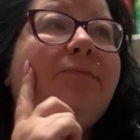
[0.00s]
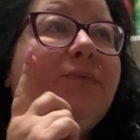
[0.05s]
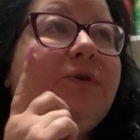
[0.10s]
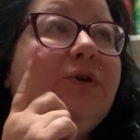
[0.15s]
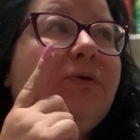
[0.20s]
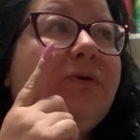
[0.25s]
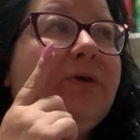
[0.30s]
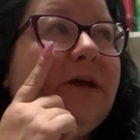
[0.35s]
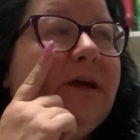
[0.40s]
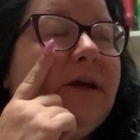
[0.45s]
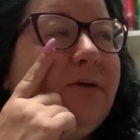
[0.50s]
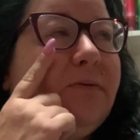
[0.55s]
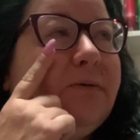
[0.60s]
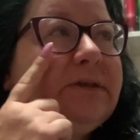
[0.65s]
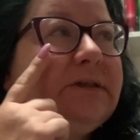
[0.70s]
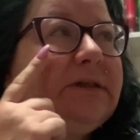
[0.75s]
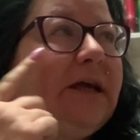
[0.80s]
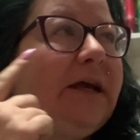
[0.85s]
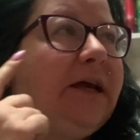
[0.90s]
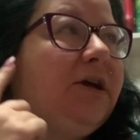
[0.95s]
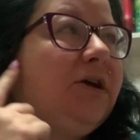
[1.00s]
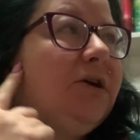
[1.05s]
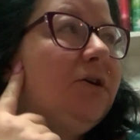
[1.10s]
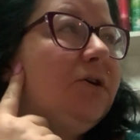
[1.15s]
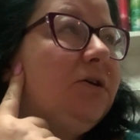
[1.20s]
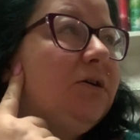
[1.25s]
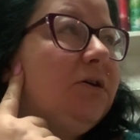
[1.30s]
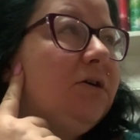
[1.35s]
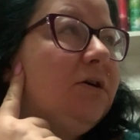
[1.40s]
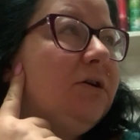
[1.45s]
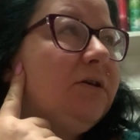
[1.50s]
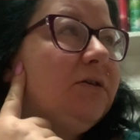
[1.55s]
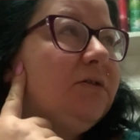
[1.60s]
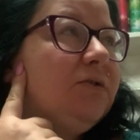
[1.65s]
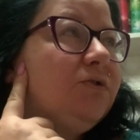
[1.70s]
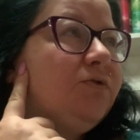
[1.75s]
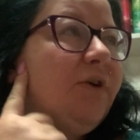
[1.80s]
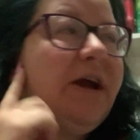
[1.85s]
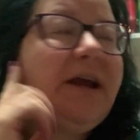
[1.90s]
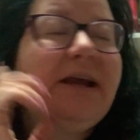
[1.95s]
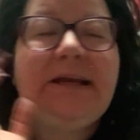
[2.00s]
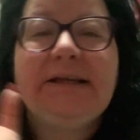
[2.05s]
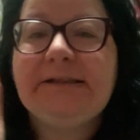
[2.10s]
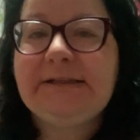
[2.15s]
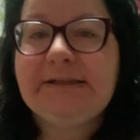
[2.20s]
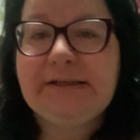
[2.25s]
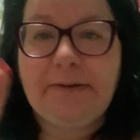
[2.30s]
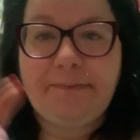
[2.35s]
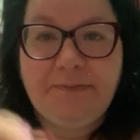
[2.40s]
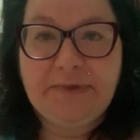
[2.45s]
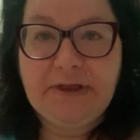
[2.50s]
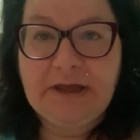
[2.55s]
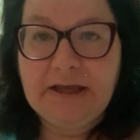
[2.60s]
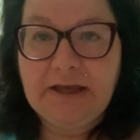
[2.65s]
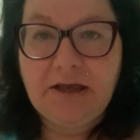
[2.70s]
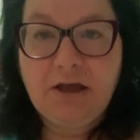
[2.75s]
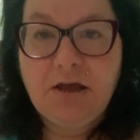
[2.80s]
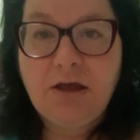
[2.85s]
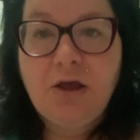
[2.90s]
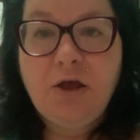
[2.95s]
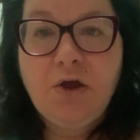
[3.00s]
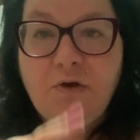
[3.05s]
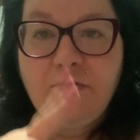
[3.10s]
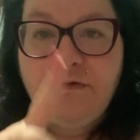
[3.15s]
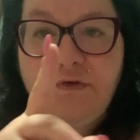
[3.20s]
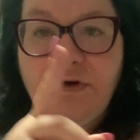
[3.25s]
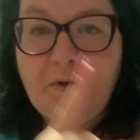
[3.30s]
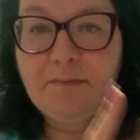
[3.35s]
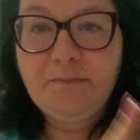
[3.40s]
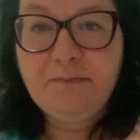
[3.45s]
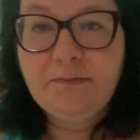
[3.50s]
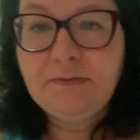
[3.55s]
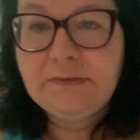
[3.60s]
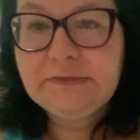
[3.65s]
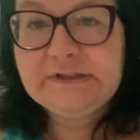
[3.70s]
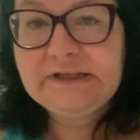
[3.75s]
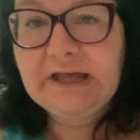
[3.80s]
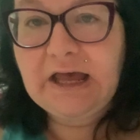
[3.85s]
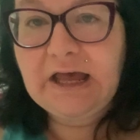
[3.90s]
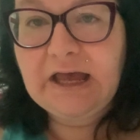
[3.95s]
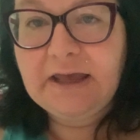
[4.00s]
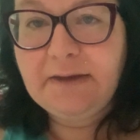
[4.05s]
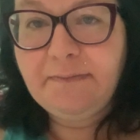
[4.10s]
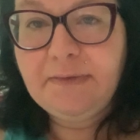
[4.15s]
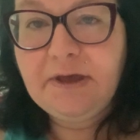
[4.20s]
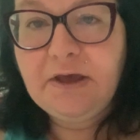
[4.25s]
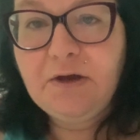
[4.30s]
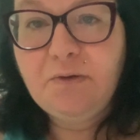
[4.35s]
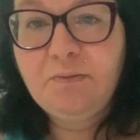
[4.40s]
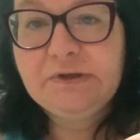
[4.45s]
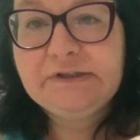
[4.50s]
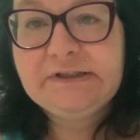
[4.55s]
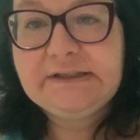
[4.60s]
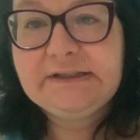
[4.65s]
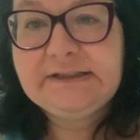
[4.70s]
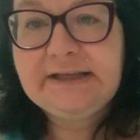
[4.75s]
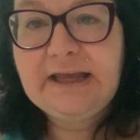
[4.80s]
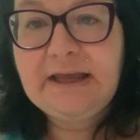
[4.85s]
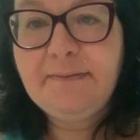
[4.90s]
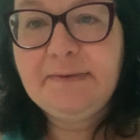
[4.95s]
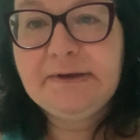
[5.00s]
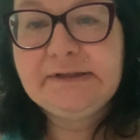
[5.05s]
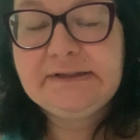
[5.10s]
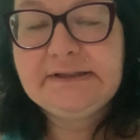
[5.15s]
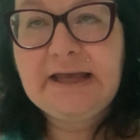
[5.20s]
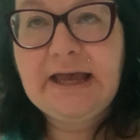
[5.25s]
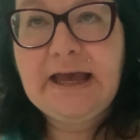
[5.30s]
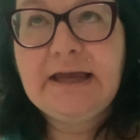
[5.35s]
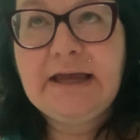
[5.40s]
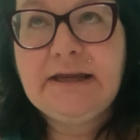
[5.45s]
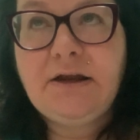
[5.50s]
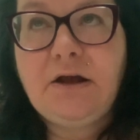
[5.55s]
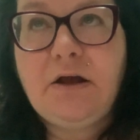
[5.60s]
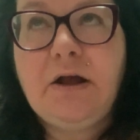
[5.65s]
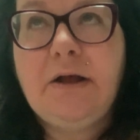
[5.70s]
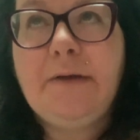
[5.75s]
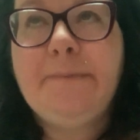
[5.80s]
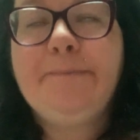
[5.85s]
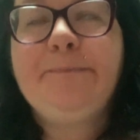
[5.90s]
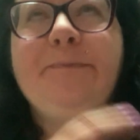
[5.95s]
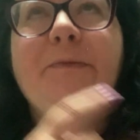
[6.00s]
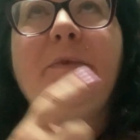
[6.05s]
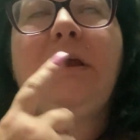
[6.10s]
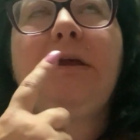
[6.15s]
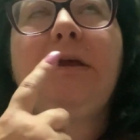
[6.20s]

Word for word: Beauty, it was like Dragon something from Zyme. It was the same as that um,